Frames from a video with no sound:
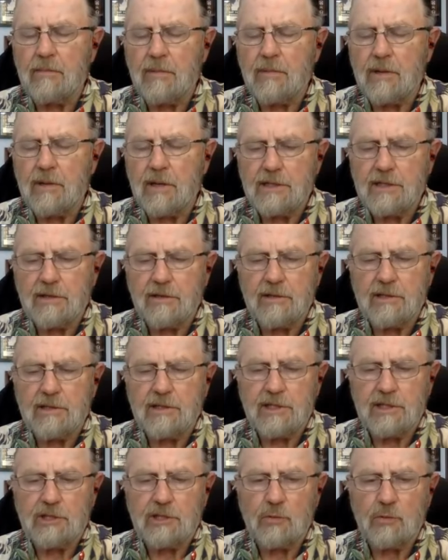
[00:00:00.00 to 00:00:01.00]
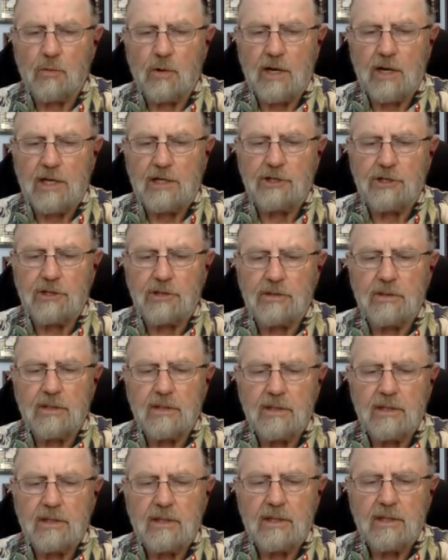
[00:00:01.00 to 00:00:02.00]
military situation
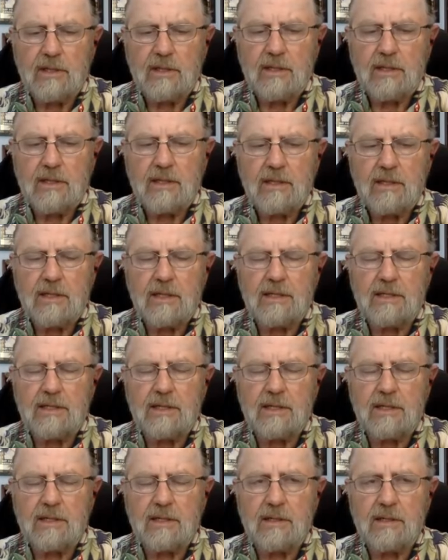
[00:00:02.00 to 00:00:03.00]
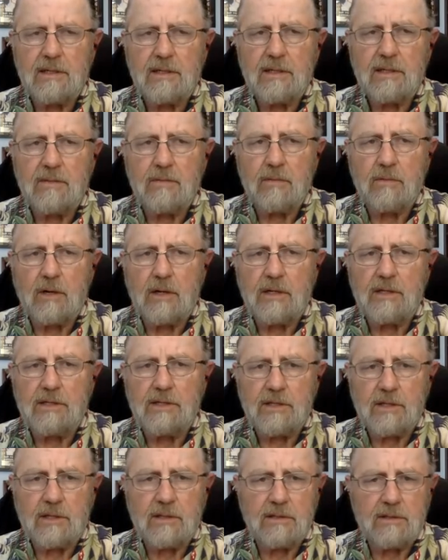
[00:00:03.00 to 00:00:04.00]

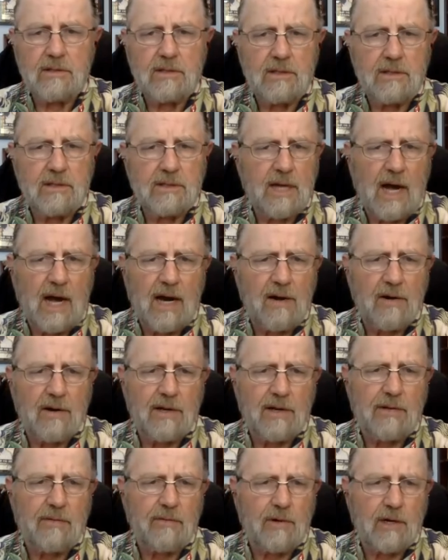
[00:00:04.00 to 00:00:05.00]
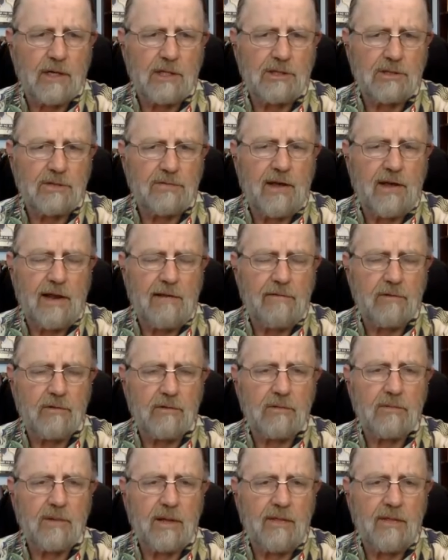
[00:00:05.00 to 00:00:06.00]
is entirely in Russia's
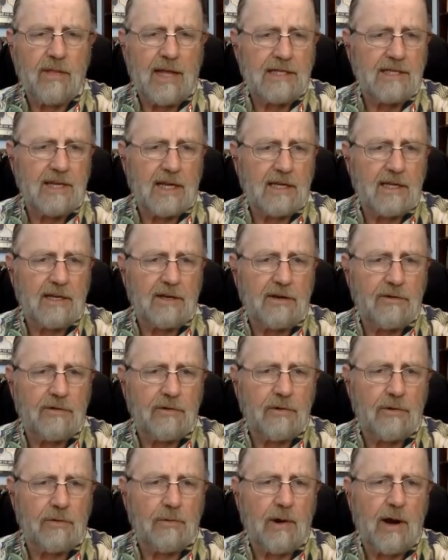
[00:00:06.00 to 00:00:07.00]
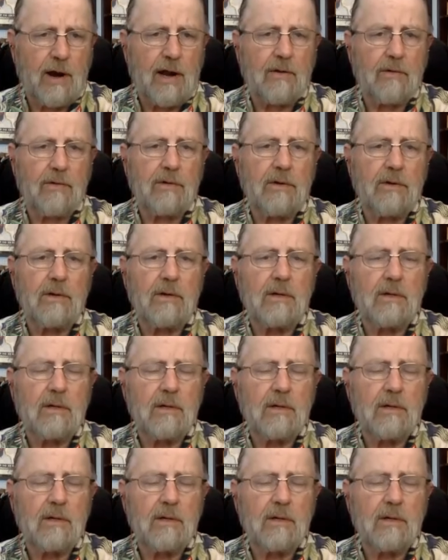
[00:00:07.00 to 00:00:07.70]
favor, and that's not going to turn around.